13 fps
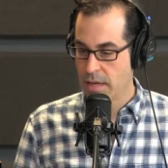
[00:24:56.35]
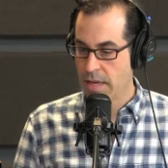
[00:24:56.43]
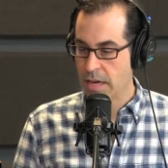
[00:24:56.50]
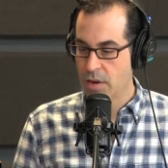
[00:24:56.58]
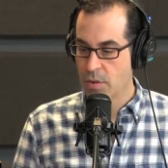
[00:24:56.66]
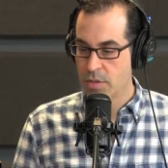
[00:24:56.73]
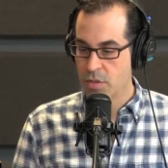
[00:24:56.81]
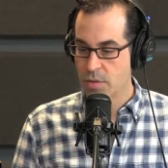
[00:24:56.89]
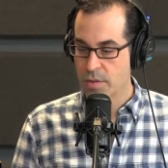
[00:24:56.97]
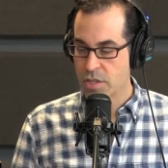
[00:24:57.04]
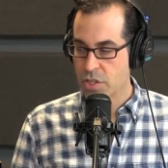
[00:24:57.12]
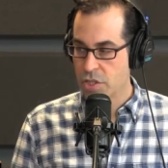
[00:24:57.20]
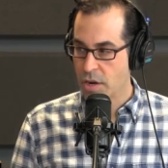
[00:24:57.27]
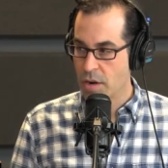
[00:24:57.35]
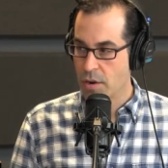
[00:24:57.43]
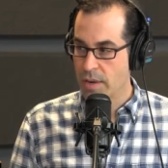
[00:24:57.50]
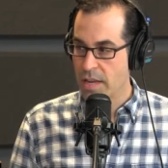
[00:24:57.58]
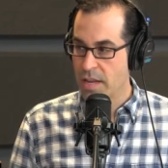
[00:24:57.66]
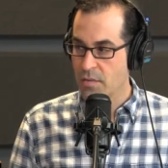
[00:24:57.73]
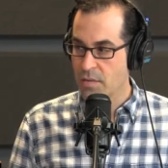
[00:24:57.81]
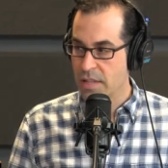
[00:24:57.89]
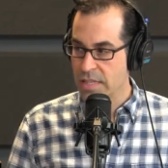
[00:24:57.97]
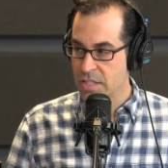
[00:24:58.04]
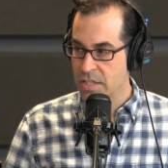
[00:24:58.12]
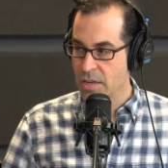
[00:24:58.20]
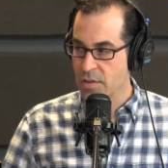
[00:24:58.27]
He can go and do this show, and he can
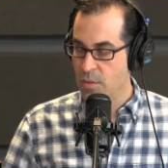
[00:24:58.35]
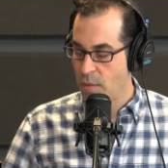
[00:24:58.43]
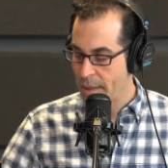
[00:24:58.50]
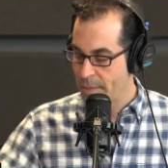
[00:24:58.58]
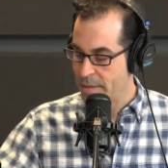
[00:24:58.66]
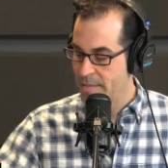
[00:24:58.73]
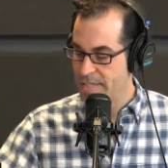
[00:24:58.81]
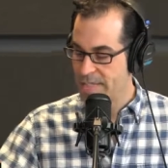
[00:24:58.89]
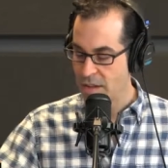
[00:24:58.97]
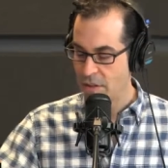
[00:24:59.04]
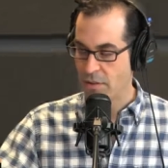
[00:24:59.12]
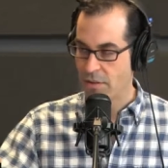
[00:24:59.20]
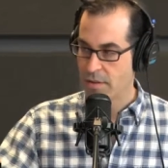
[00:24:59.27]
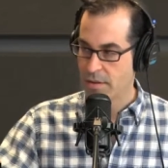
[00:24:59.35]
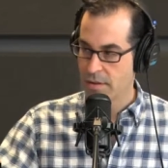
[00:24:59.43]
release it on the web himself.